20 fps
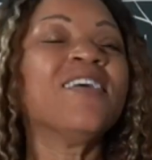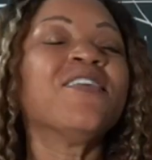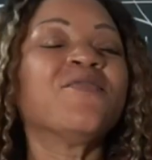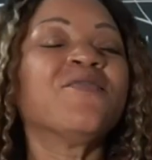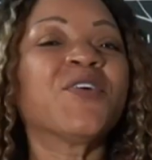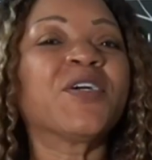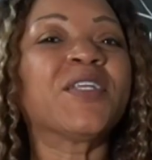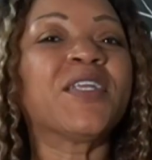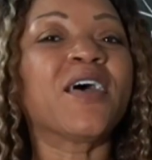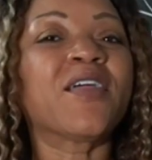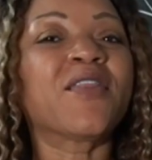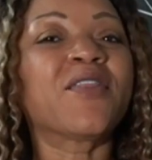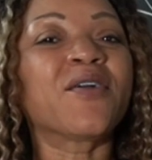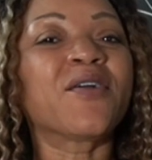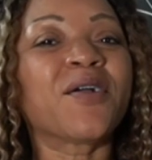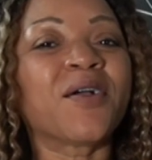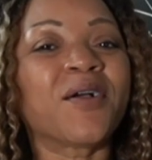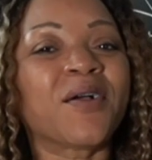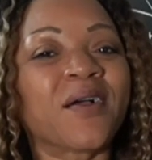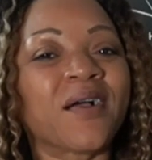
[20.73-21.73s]
for
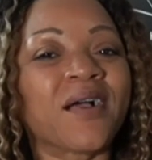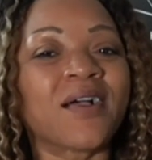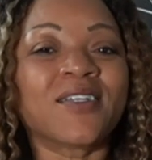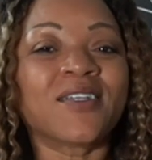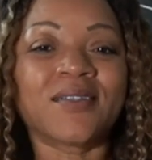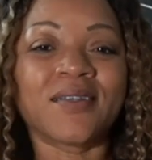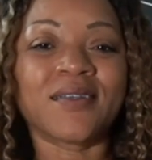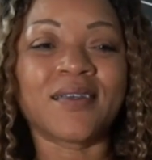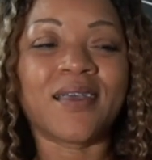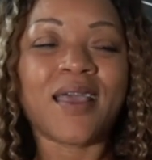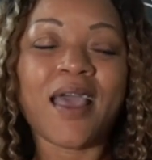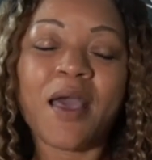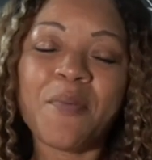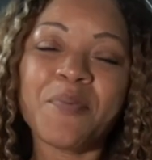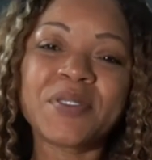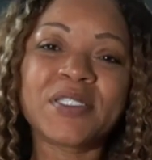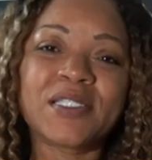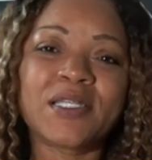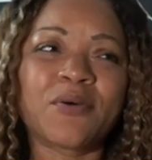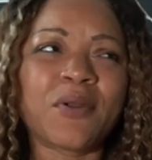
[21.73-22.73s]
another
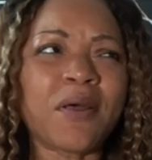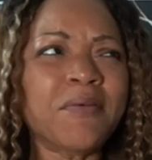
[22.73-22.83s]
episode.